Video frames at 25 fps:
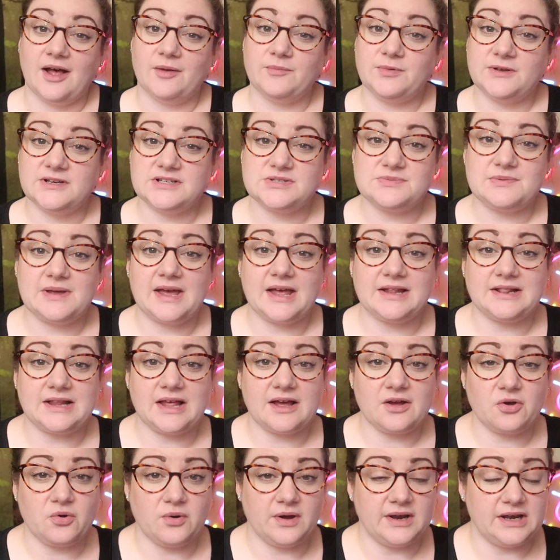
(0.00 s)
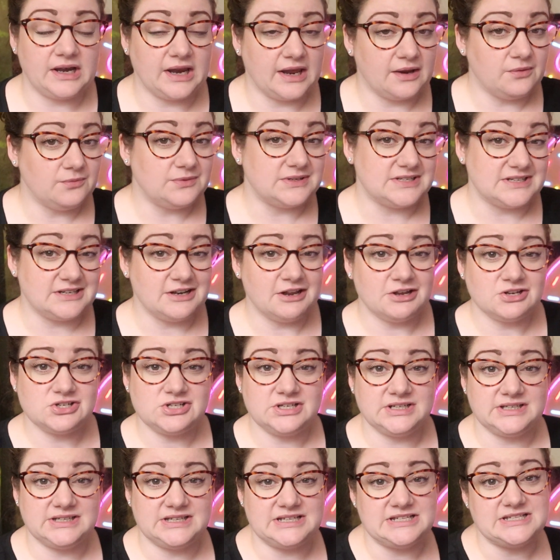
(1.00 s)
And because we had that quite late, we didn't
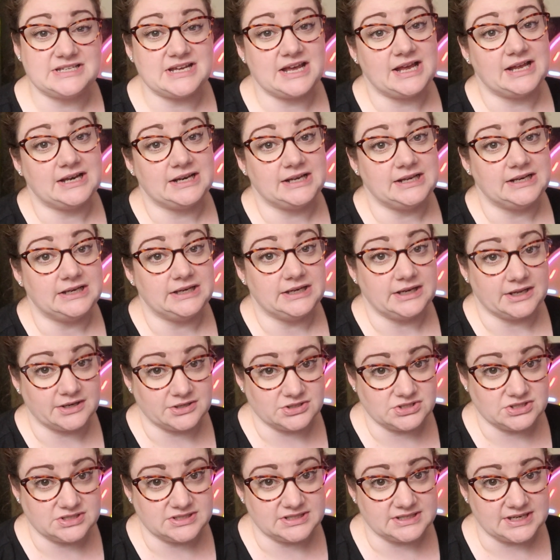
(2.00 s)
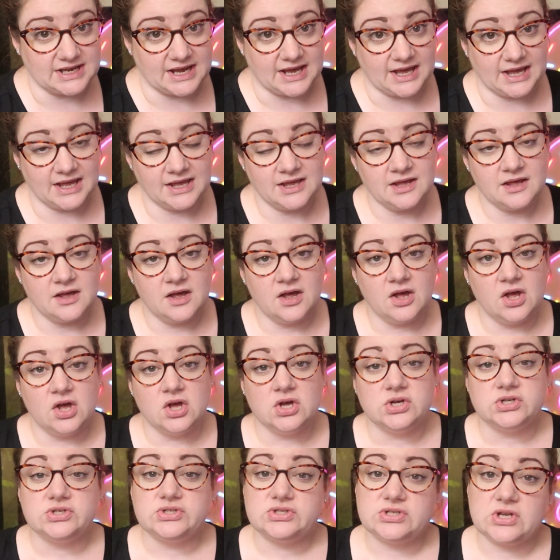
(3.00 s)
actually need any lunch today.
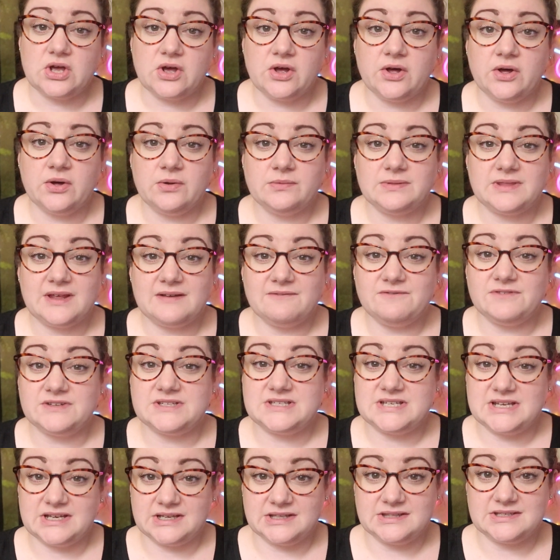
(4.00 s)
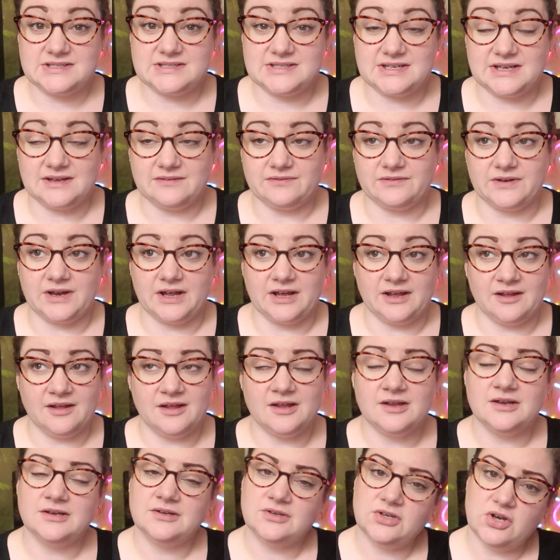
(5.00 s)
So then for tea this evening,
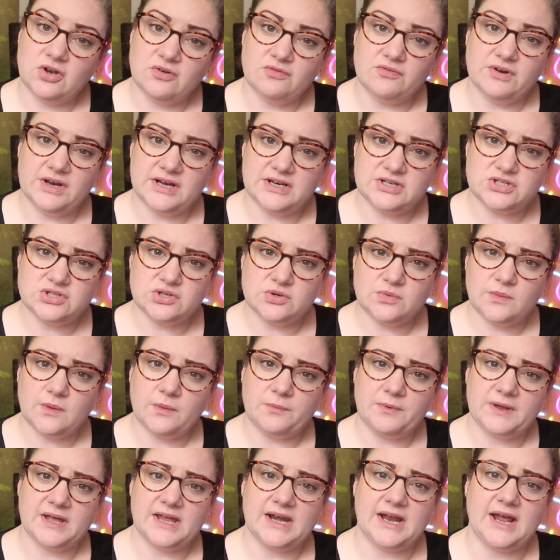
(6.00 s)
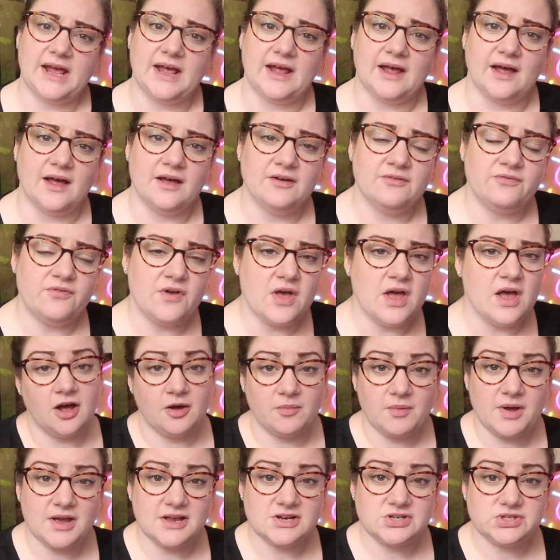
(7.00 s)
not really sure what we're gonna have. I
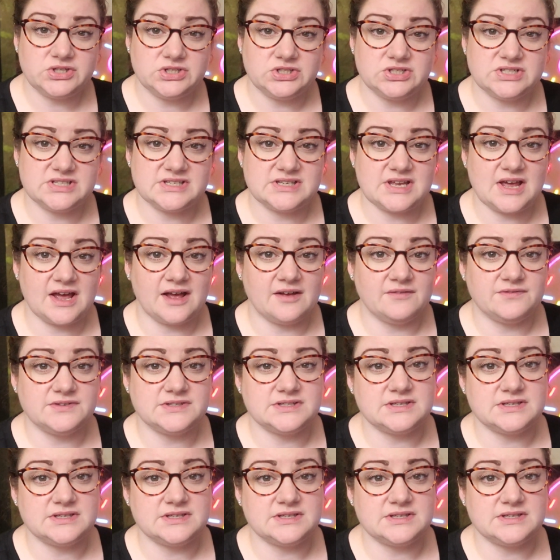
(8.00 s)
might actually just have